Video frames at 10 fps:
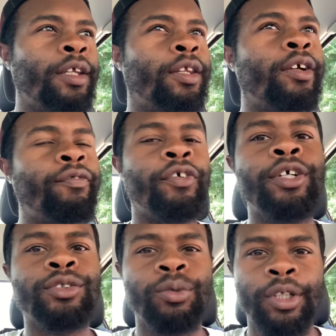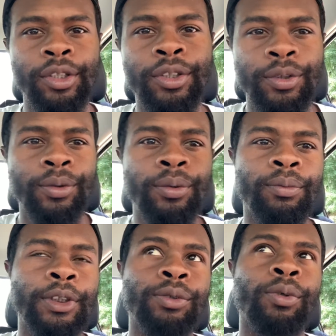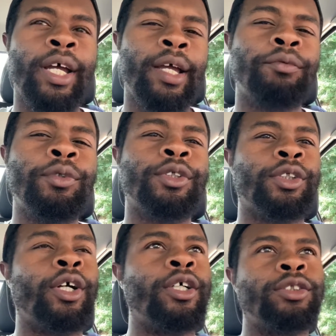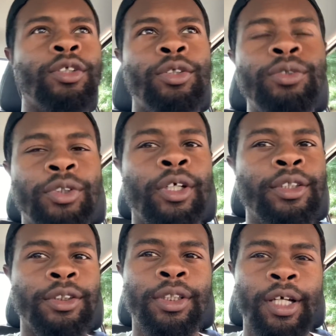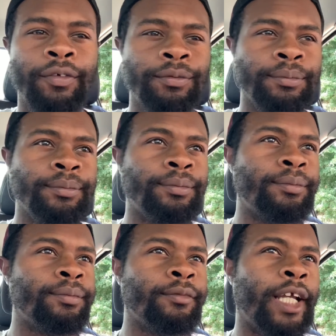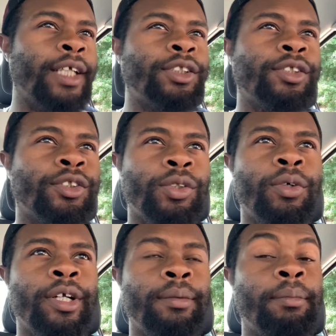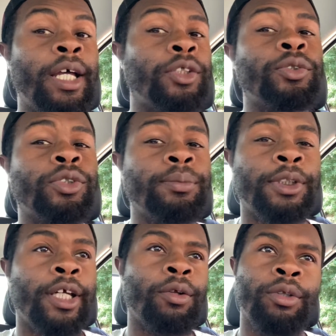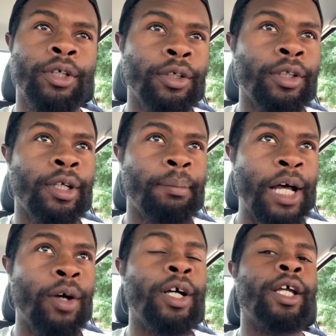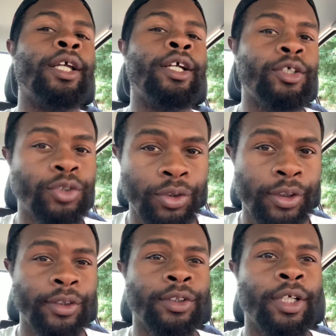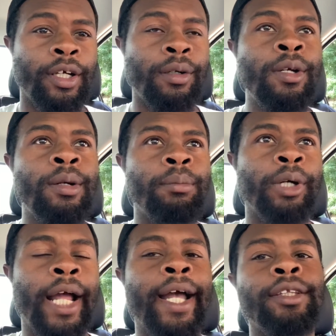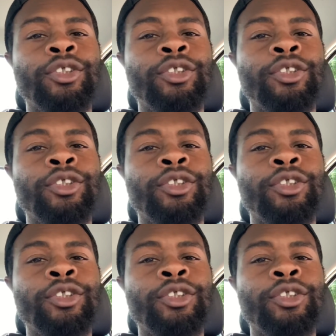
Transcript: their fears onto you, which will have you discouraged to do certain stuff. I should have started my YouTube channel literally about a year or 2 years ago, but I got